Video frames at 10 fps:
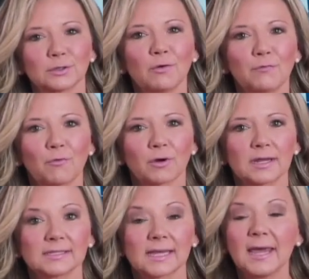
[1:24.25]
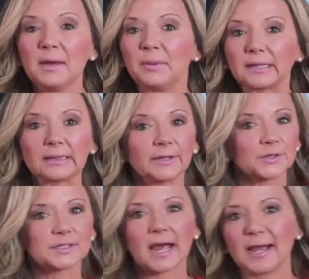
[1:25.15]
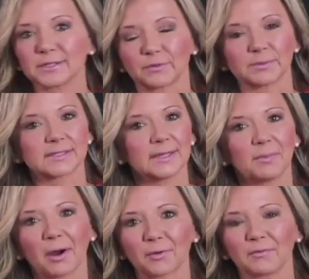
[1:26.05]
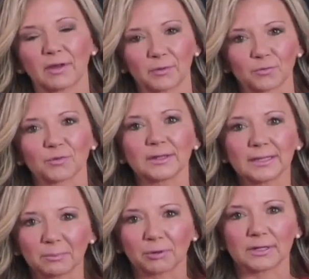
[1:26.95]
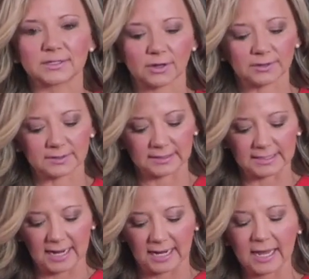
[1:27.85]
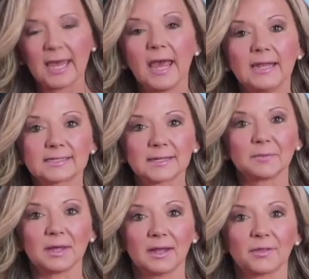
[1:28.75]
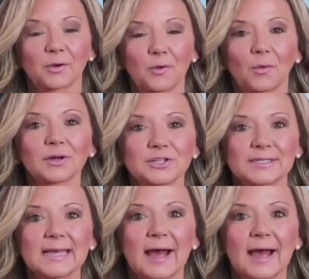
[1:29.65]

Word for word: to low 40s, but clear skies from City Park. We've got a really pretty start to the day, and it's going to be another gorgeous